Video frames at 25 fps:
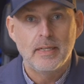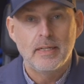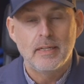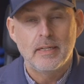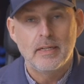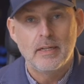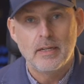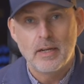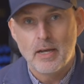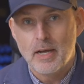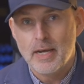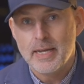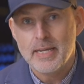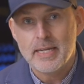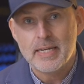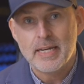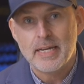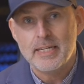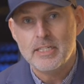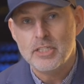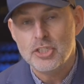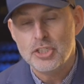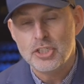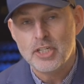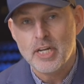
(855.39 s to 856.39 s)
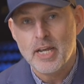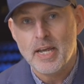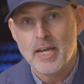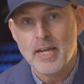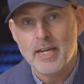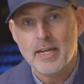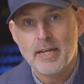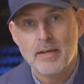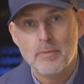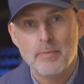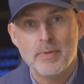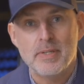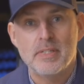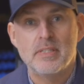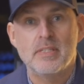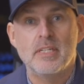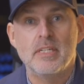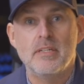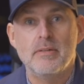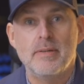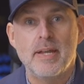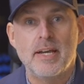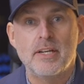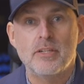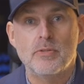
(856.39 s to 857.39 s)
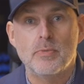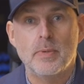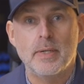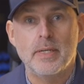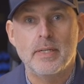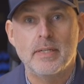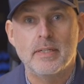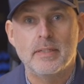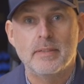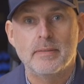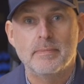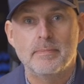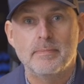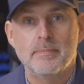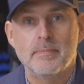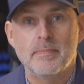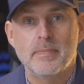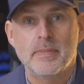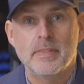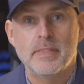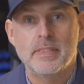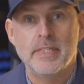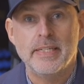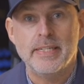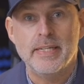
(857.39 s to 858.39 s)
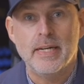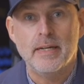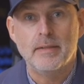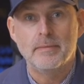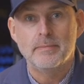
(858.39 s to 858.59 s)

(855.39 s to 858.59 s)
like and share, and we'll see you next week. See ya.